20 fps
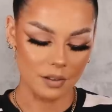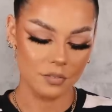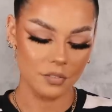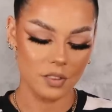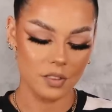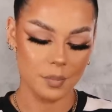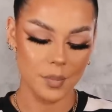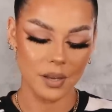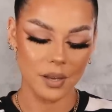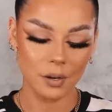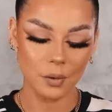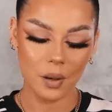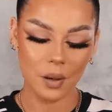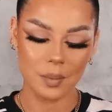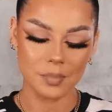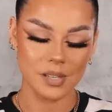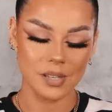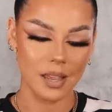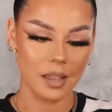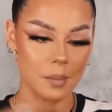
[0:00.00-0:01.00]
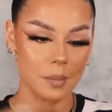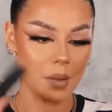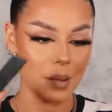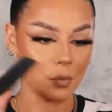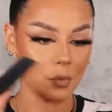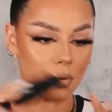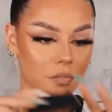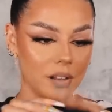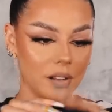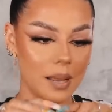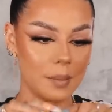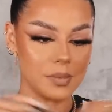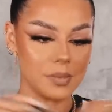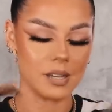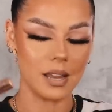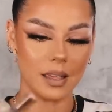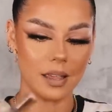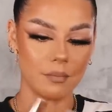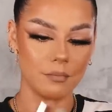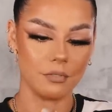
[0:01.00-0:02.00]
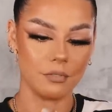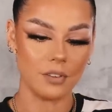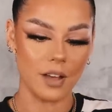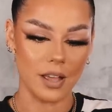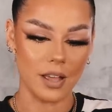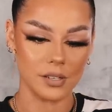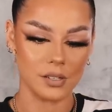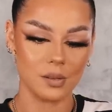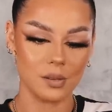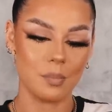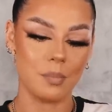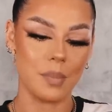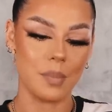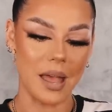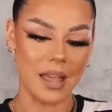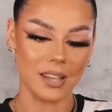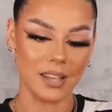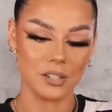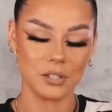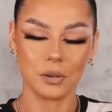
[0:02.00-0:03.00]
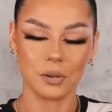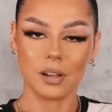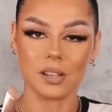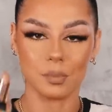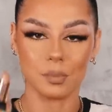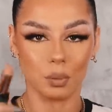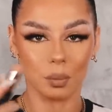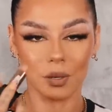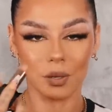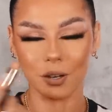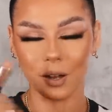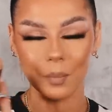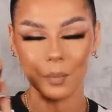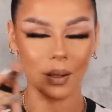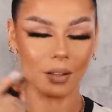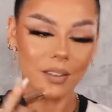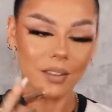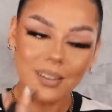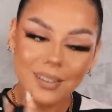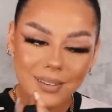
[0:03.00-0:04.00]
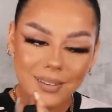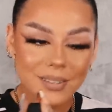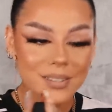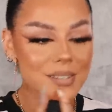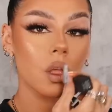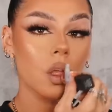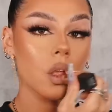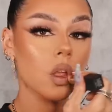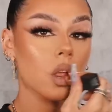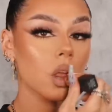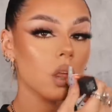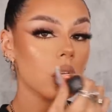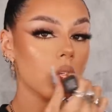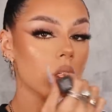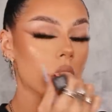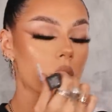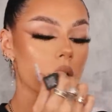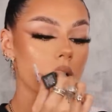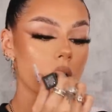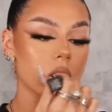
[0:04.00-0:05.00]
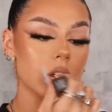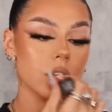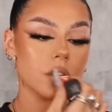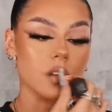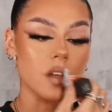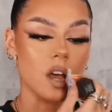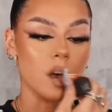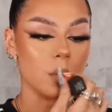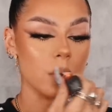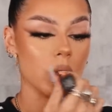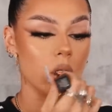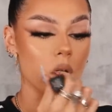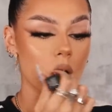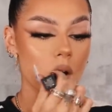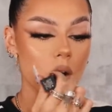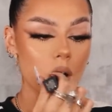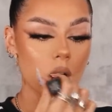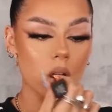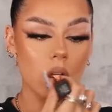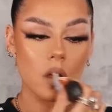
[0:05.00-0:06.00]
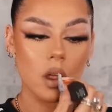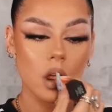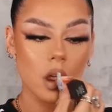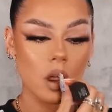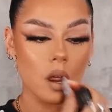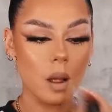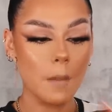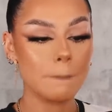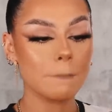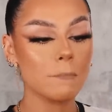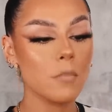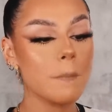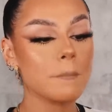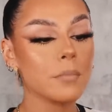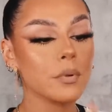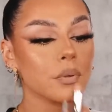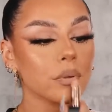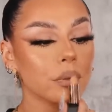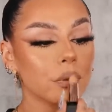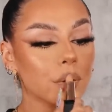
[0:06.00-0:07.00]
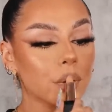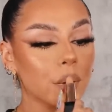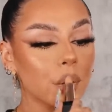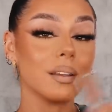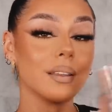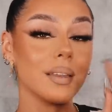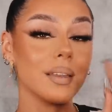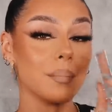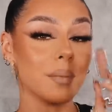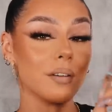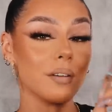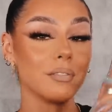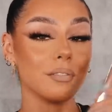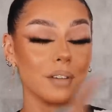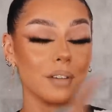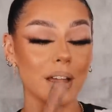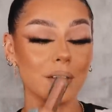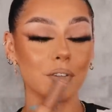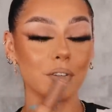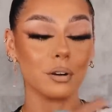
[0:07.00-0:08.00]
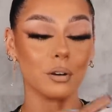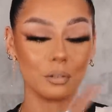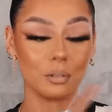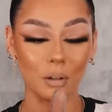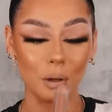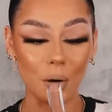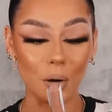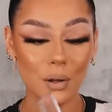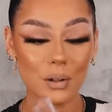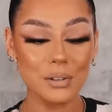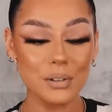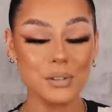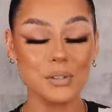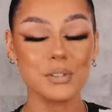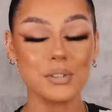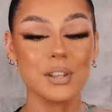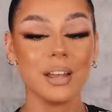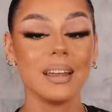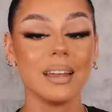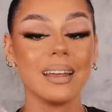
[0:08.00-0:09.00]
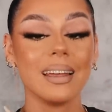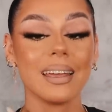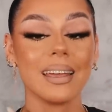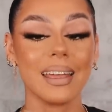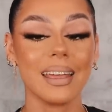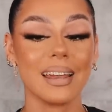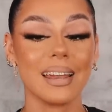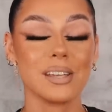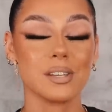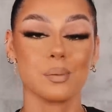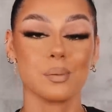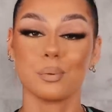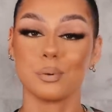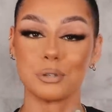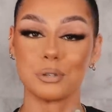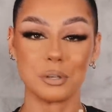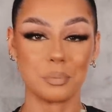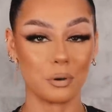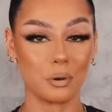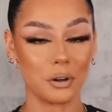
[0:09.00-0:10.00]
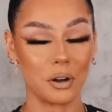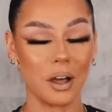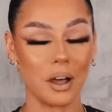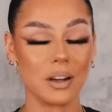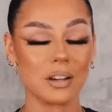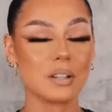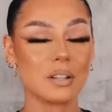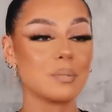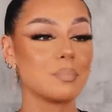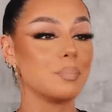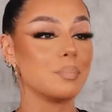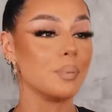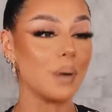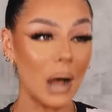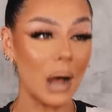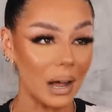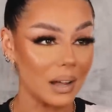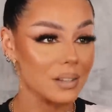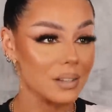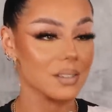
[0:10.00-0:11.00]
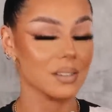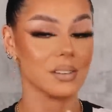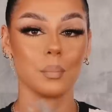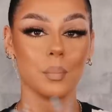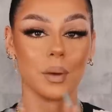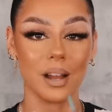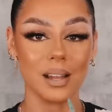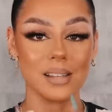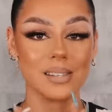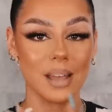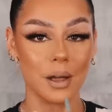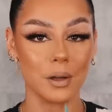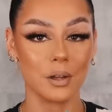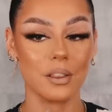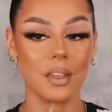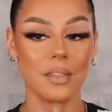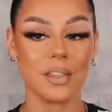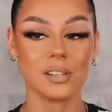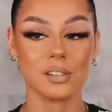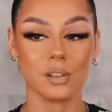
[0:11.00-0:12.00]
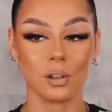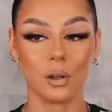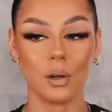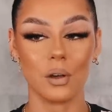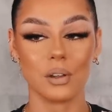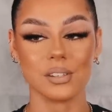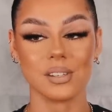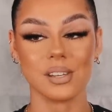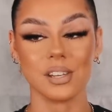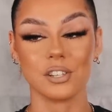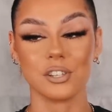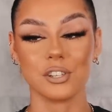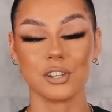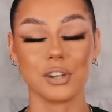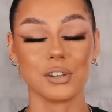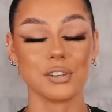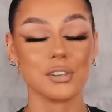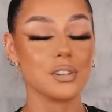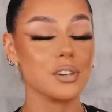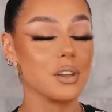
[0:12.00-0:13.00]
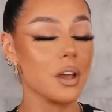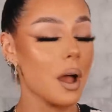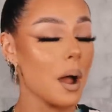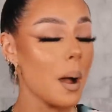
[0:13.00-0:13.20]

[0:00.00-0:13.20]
for the middle, I'm taking my Morphe lipstick in First Beige. You guys probably know about this. I just tap it on. Then my favorite gloss, it is a bougie product, but when I tell you that this gloss is just